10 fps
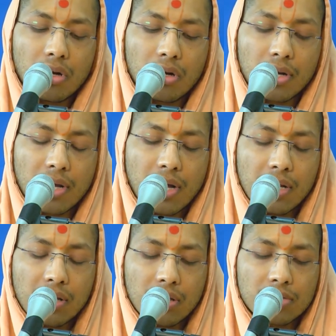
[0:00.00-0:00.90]

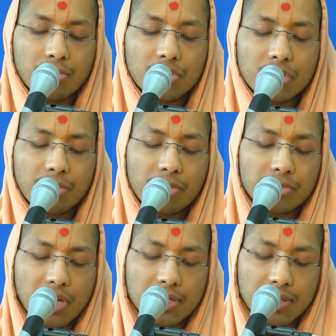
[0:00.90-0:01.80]
regarding this Mulji
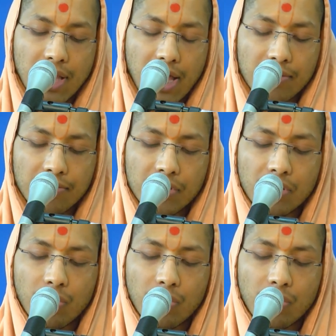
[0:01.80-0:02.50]
Brahmachari's life in the